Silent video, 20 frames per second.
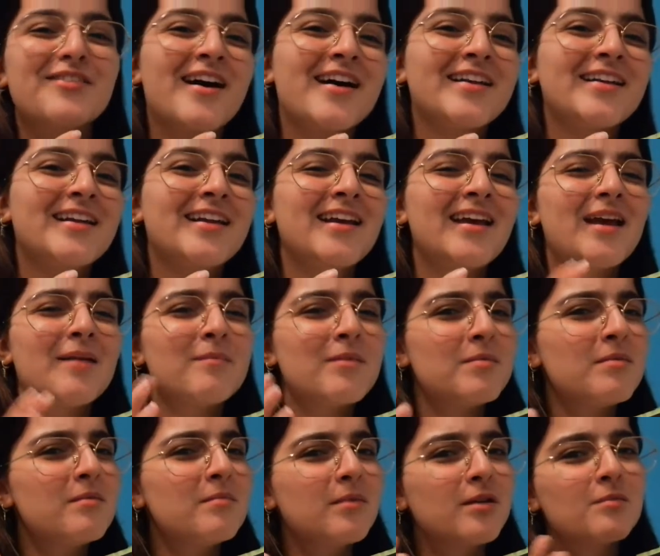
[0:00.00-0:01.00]
funny and
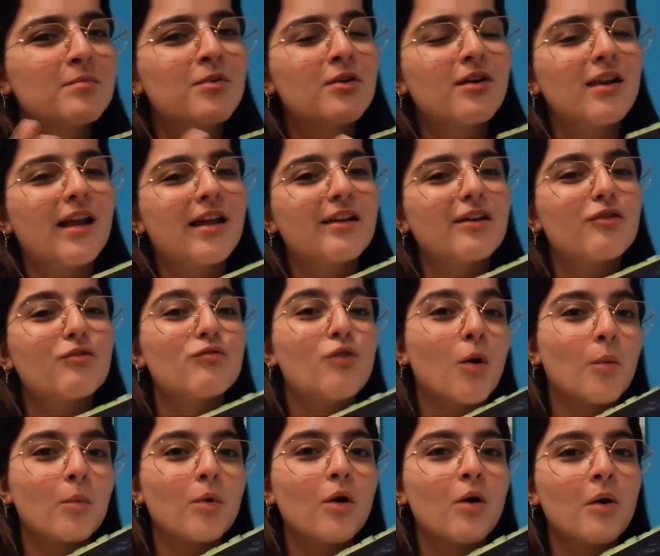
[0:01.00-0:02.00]
maybe a bit more like
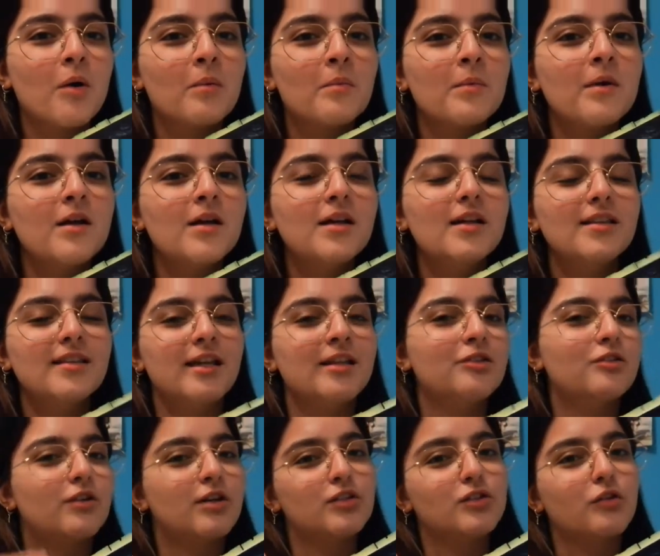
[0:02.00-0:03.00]
rom-com
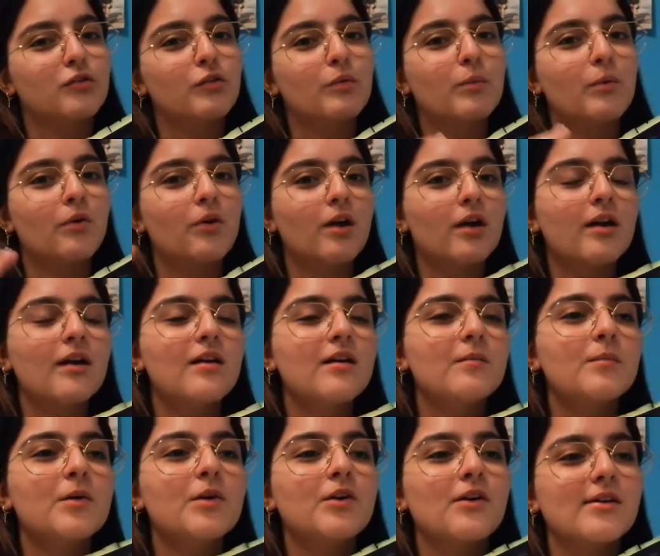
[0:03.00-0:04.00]
than the rest of the book,
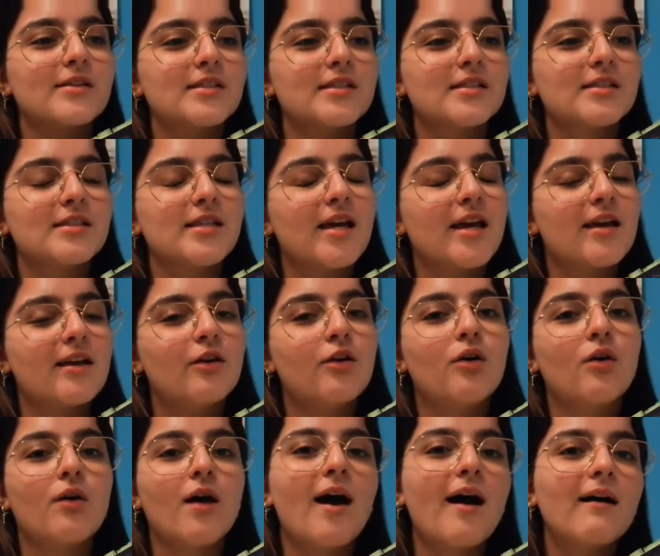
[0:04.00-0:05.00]
because
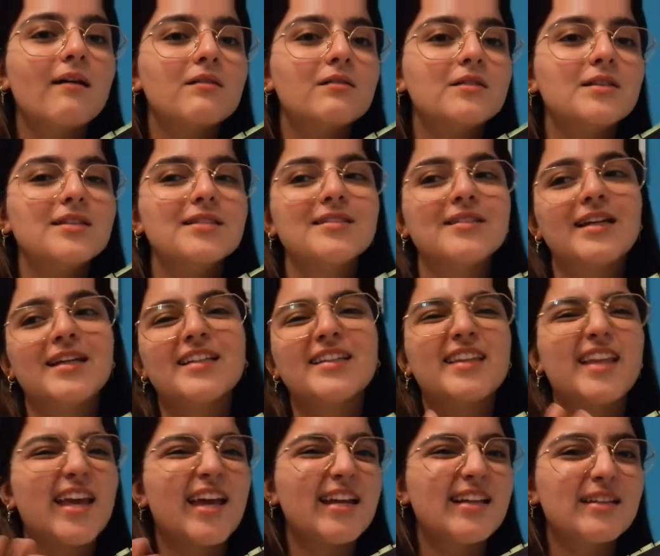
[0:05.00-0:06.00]
they go out, they
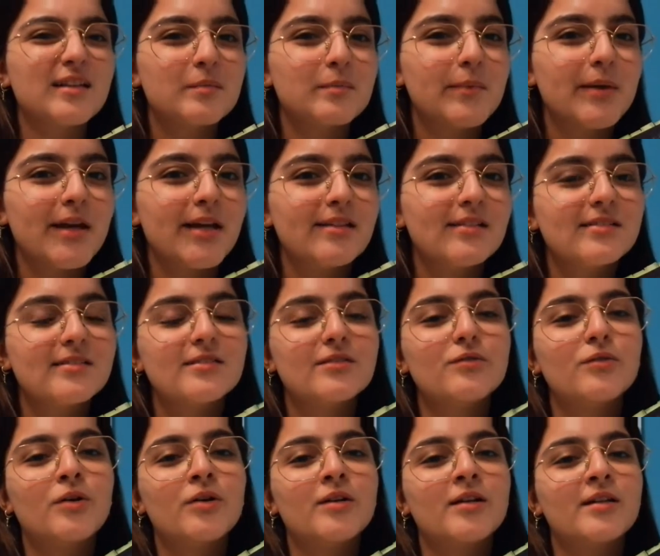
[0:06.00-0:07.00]
date a bit.
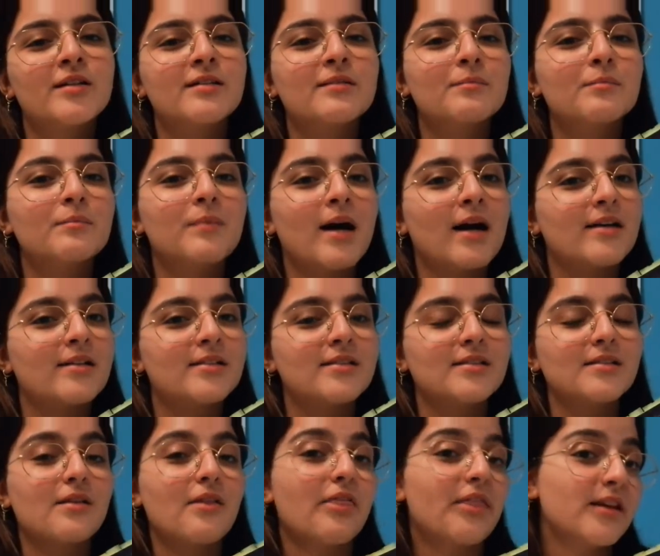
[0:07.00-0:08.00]
Ronan
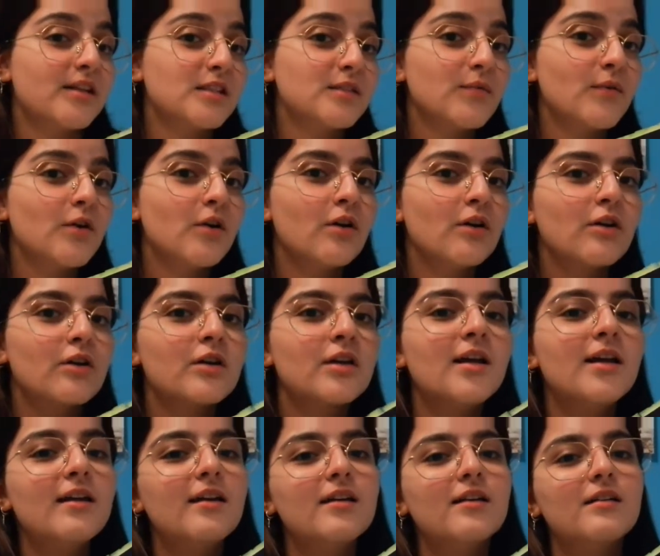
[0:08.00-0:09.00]
buys things for
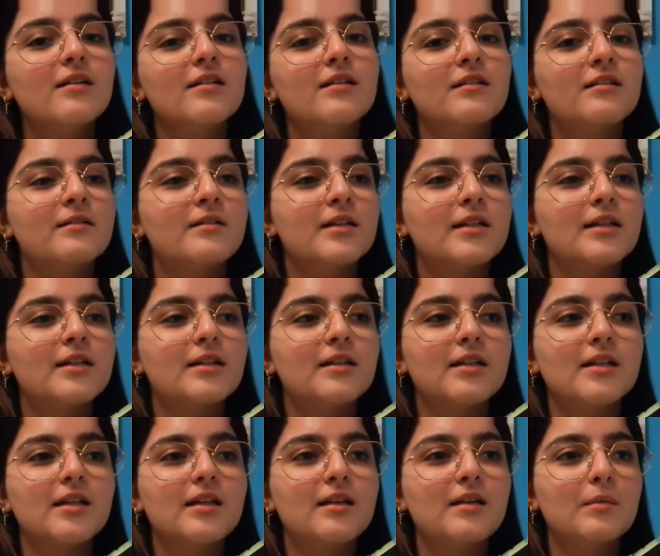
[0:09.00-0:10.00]
her,
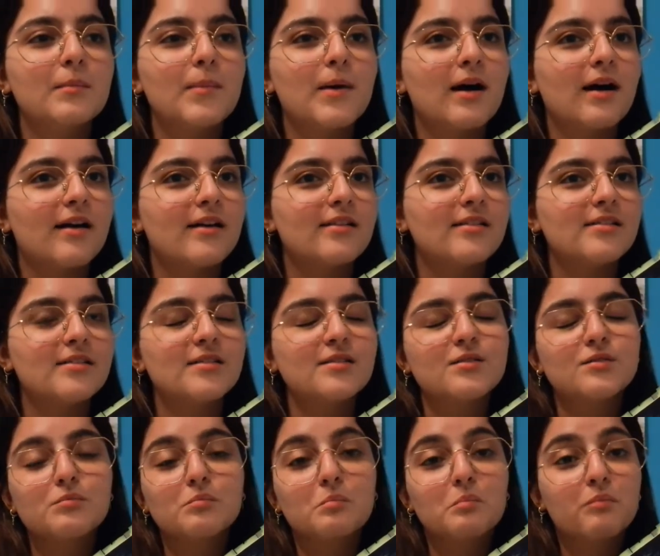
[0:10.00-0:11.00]
he
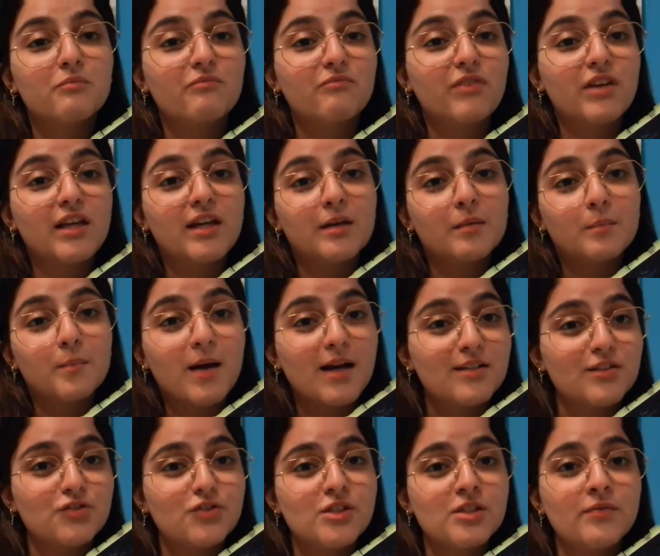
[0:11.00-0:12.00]
buys vegan
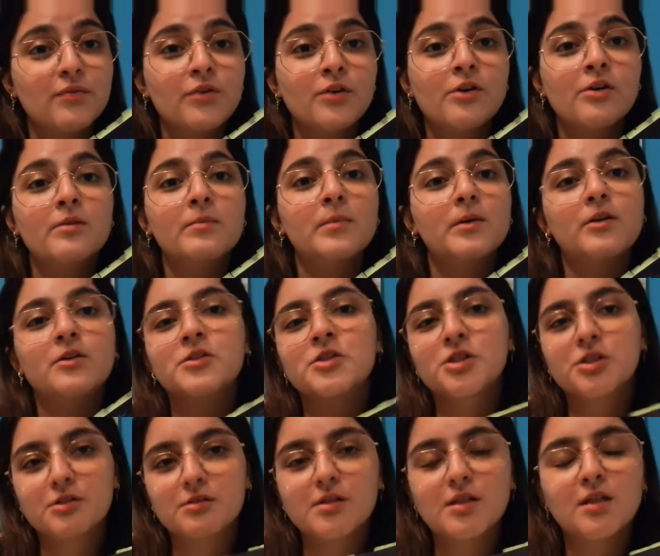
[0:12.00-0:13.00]
pastries for her
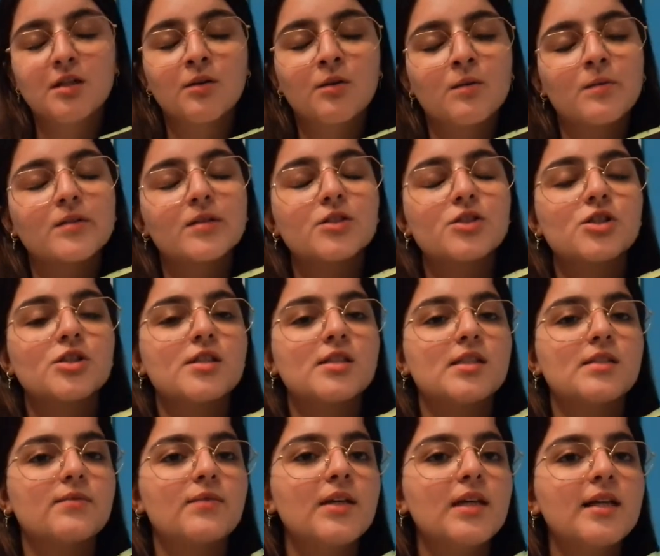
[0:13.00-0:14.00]
because he knows
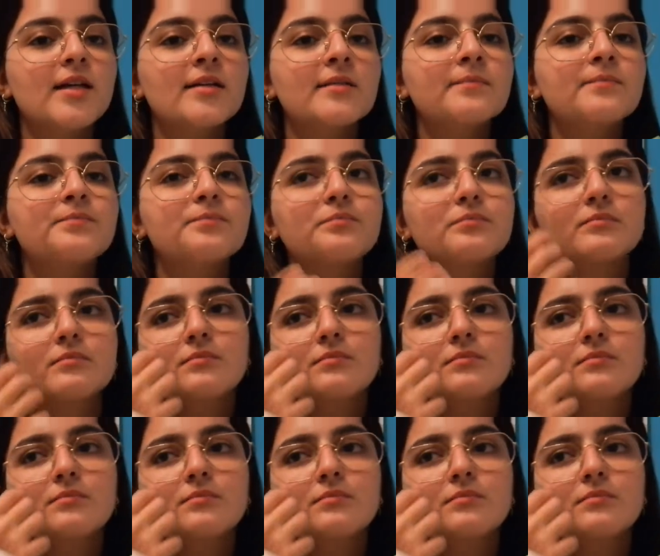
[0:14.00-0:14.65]
she's vegan,